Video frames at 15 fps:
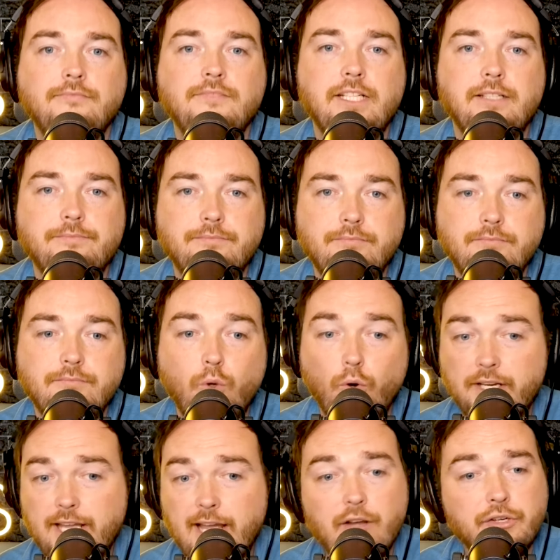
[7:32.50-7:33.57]
Yeah.
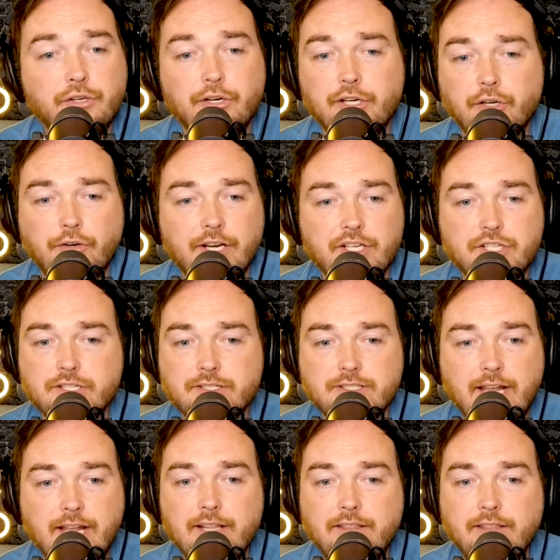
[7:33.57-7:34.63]
Or calendar integrations,
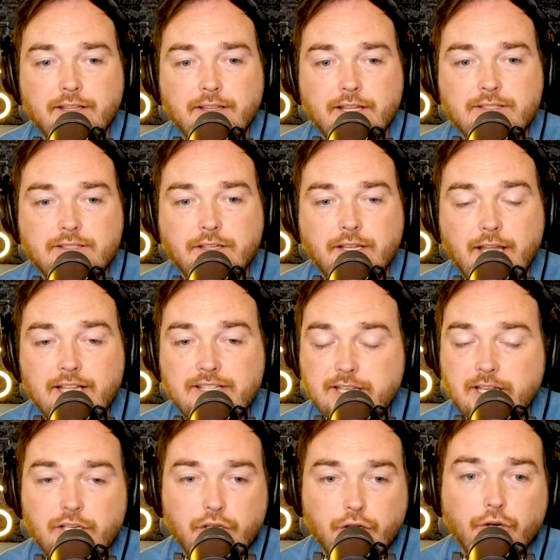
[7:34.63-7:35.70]
anything it's
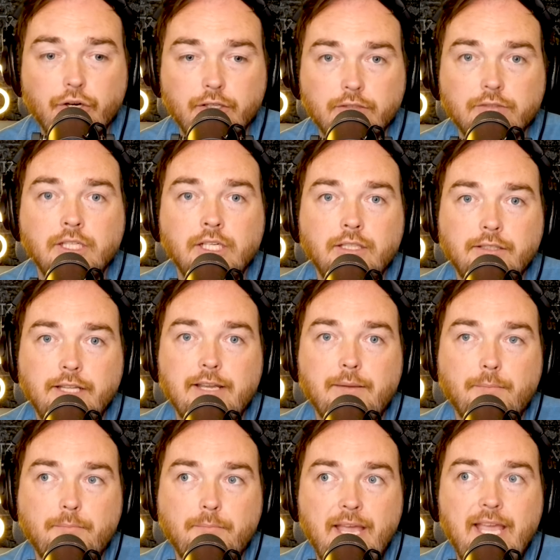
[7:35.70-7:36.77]
in your like
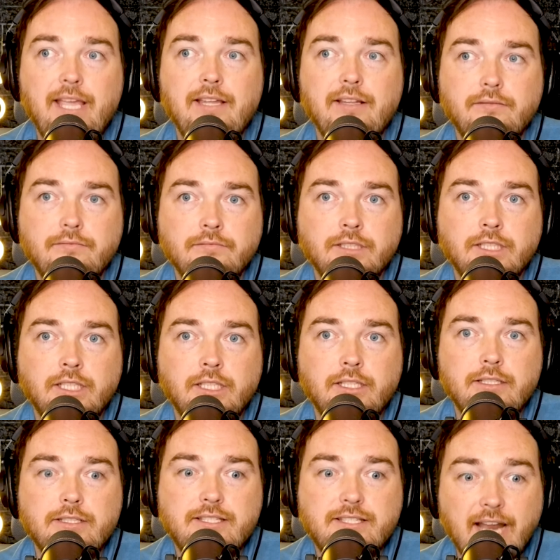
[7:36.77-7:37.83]
main
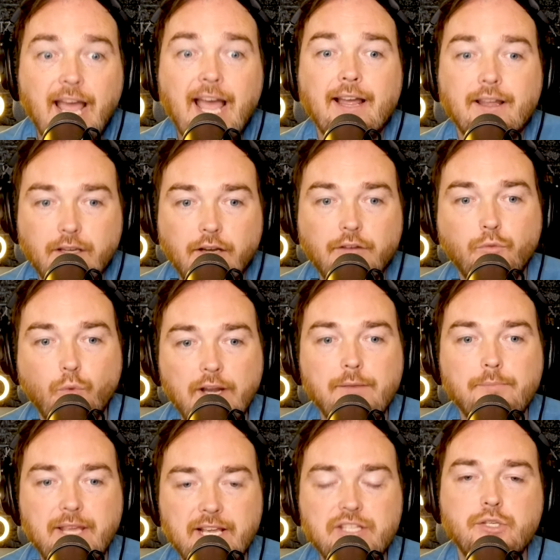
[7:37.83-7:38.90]
stack of what
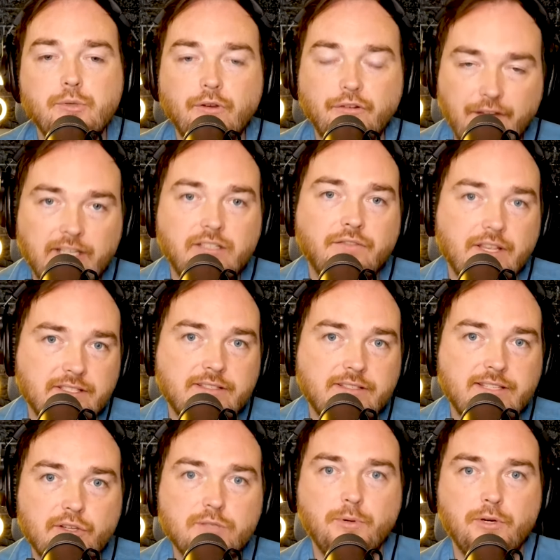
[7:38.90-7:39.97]
makes you effective as a
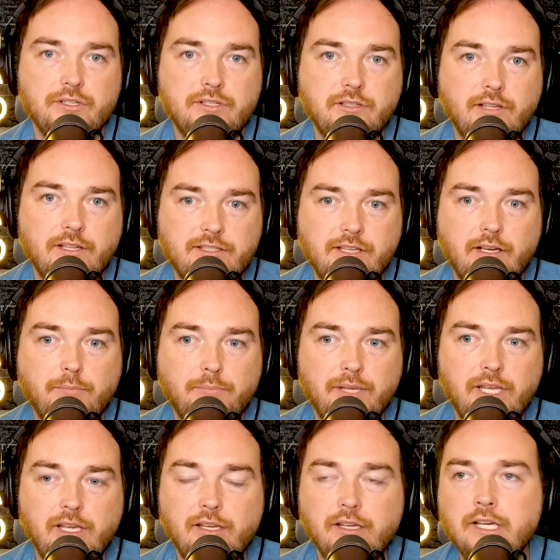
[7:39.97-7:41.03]
salesperson. It's going to
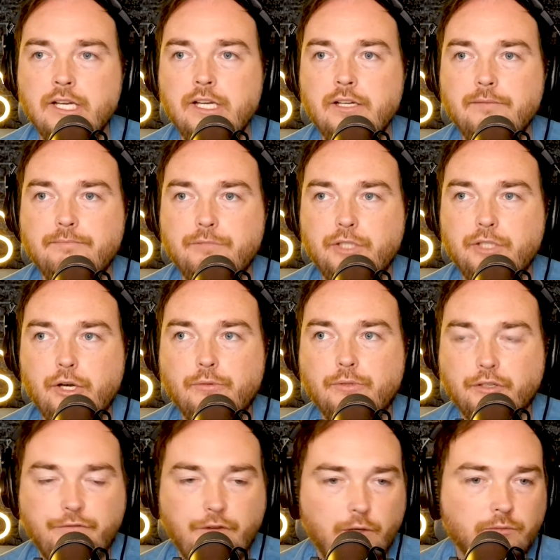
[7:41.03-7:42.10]
be,
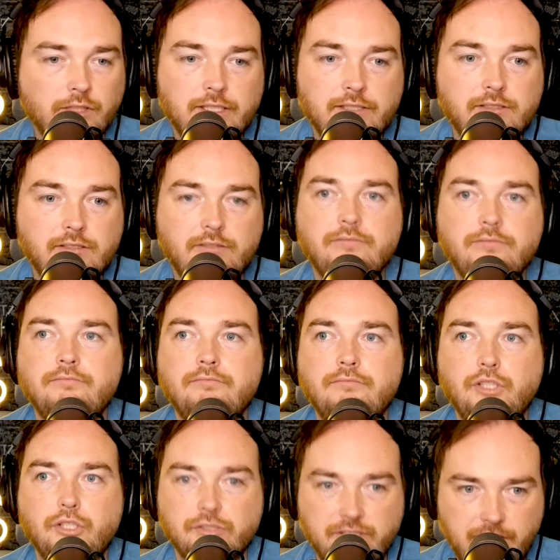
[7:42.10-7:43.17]
your phone list,
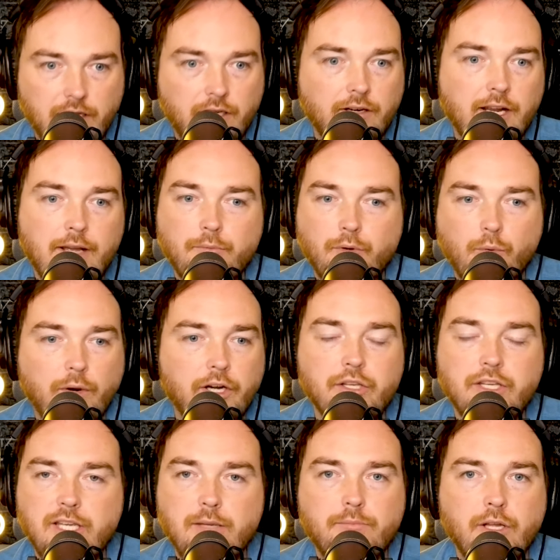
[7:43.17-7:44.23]
your CRM, or where
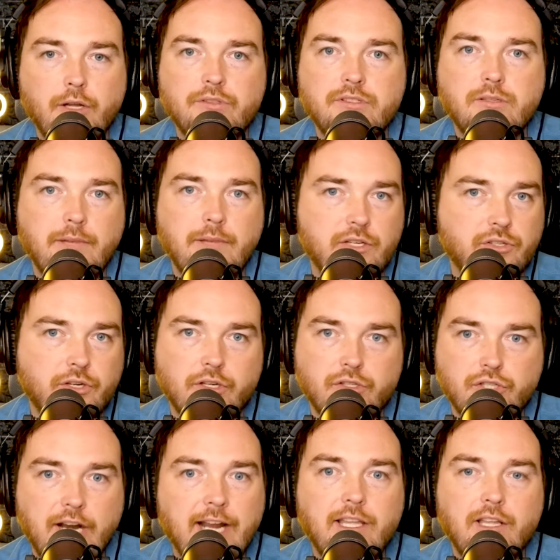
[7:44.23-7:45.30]
you keep notes to make sure you're
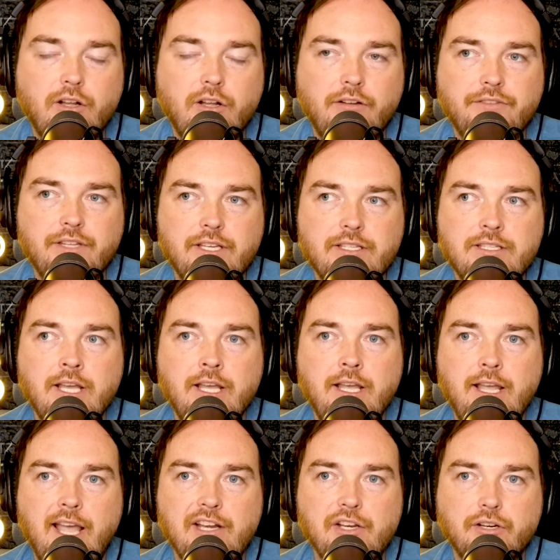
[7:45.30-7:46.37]
tracking all of this,
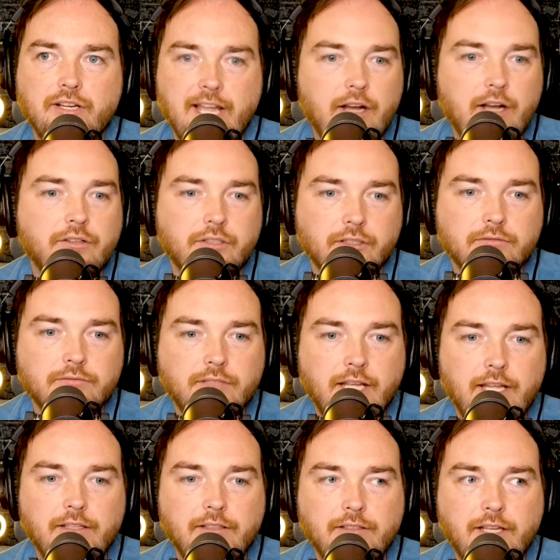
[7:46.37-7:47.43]
and your calendar.
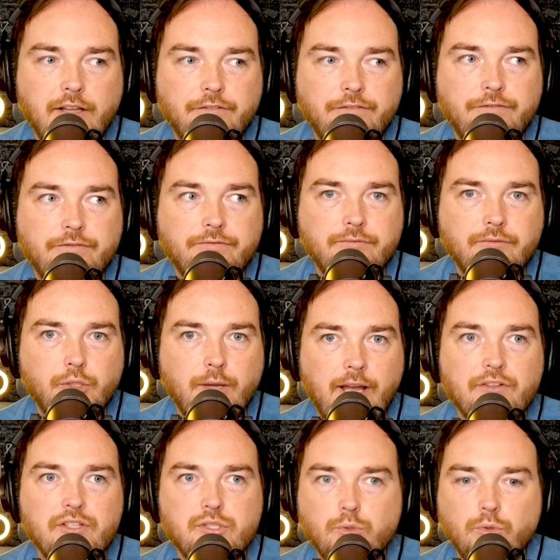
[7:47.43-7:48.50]
And if you
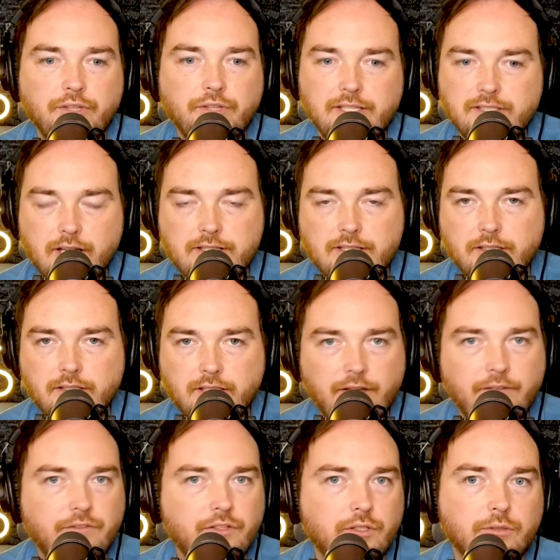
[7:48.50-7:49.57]
have a tool that doesn't
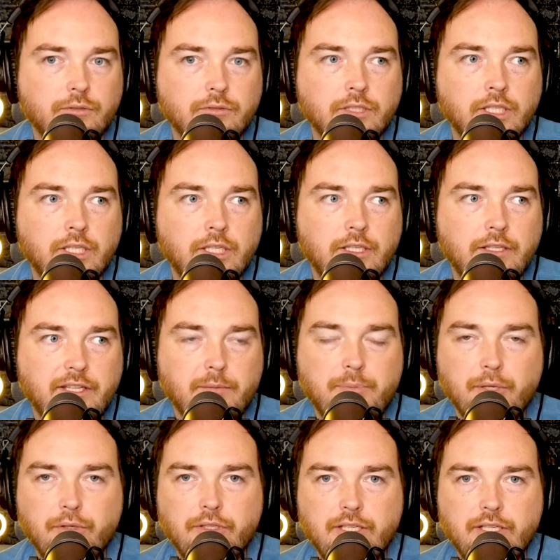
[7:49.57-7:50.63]
give you the
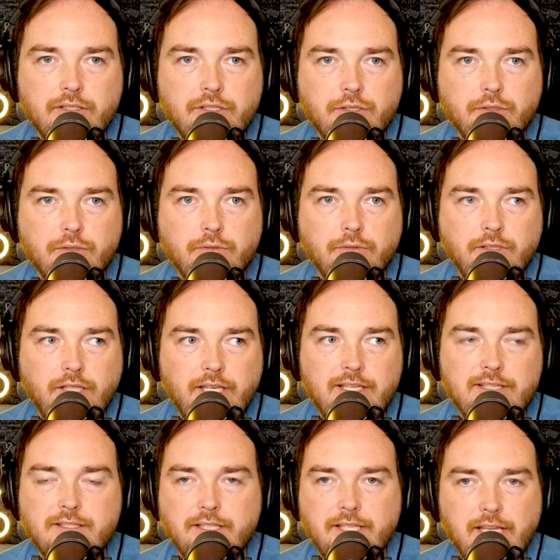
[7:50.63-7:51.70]
ability to
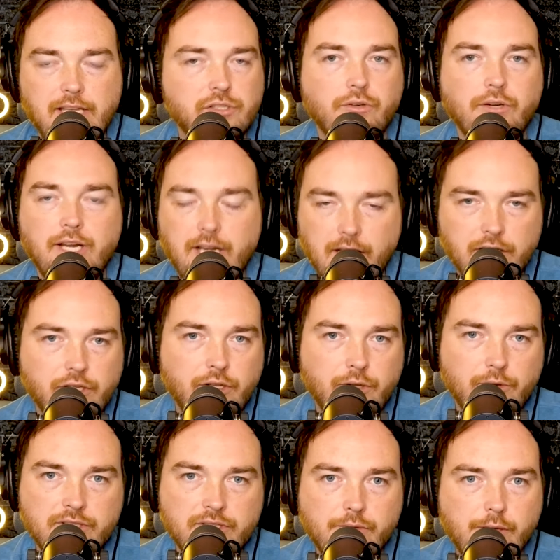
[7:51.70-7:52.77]
easily integrate into
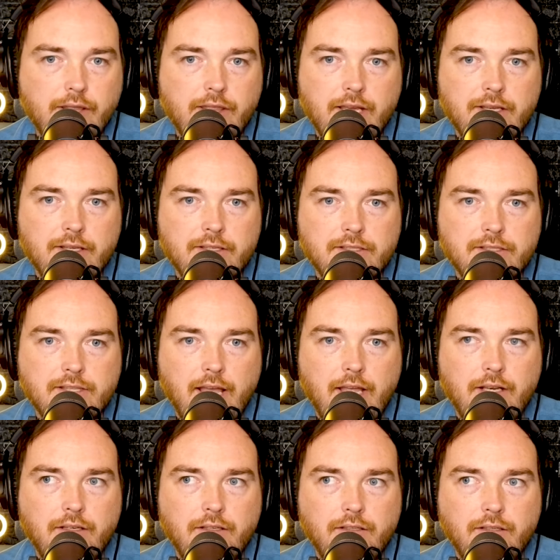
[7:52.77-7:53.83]
those three things,
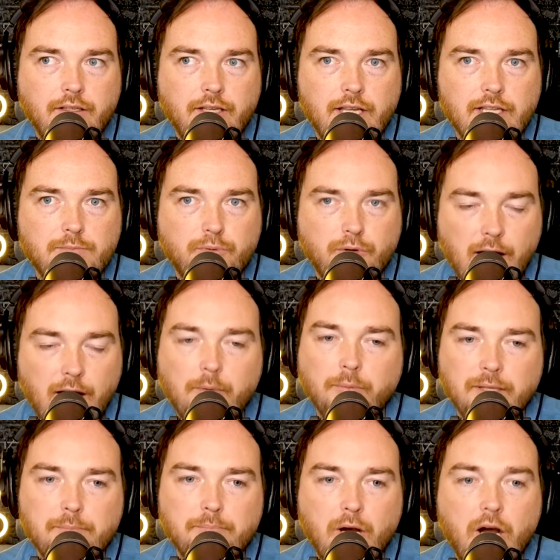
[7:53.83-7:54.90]
then it's
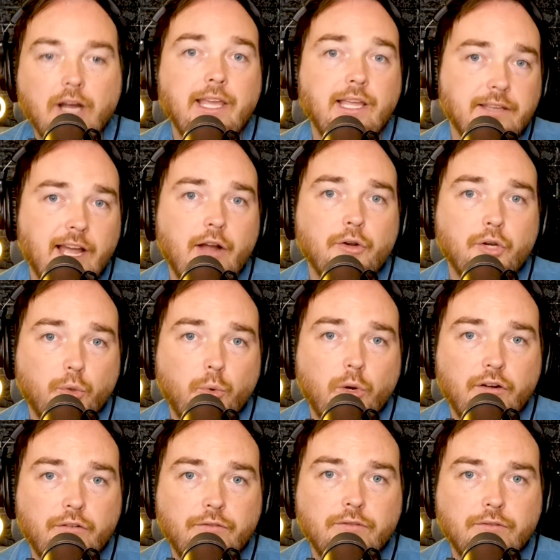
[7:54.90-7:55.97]
probably bogging down
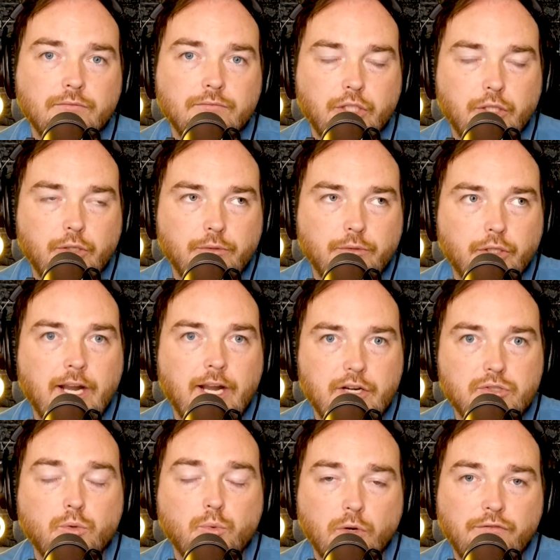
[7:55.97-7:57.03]
your your
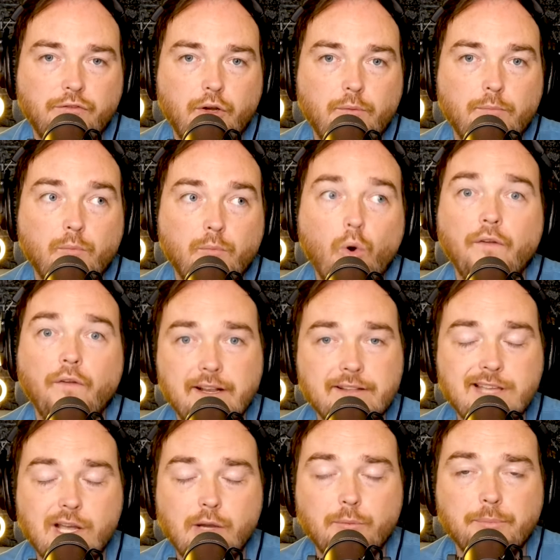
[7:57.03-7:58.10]
actual workflow more than
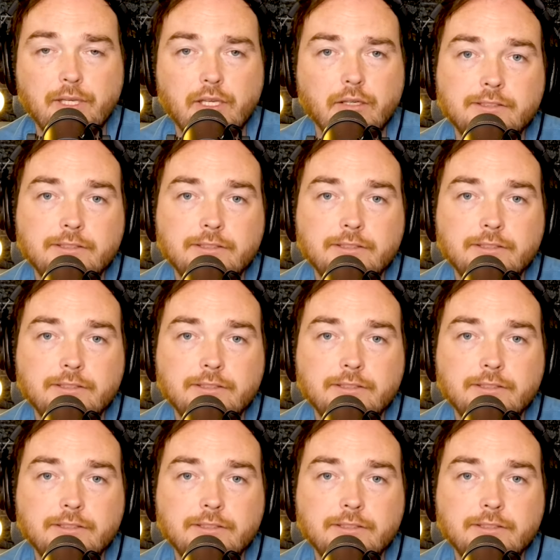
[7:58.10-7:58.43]
it's helping you.